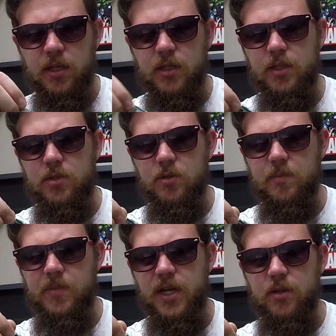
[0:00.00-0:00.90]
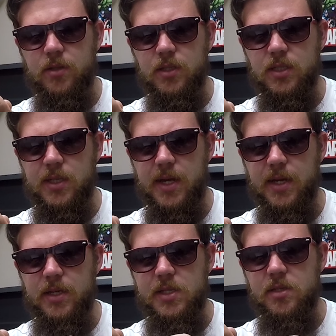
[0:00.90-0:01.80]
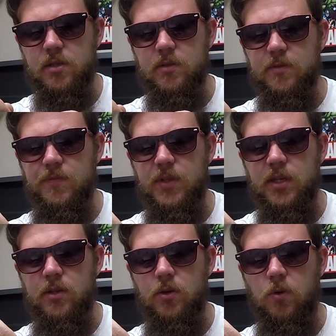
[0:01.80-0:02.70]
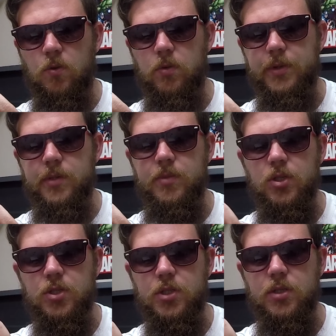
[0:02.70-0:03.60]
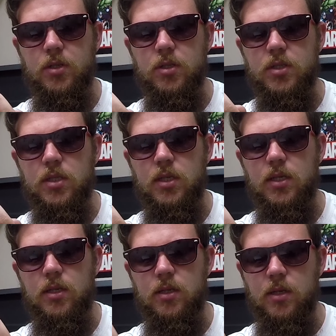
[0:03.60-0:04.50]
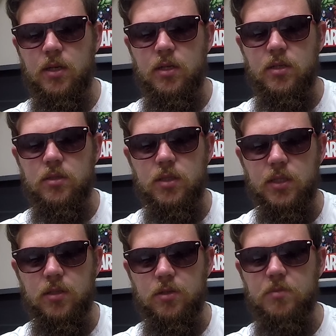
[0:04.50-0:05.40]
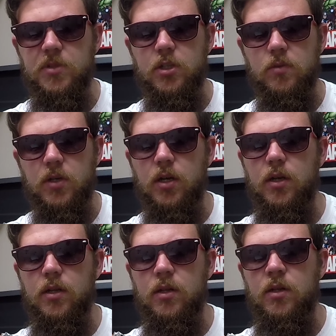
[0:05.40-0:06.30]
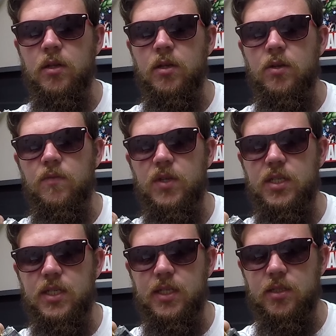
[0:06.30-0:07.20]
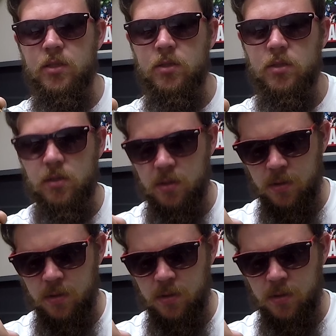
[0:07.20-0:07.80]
And these are about the size of the old immersion RC 600 milliwatt VTXs.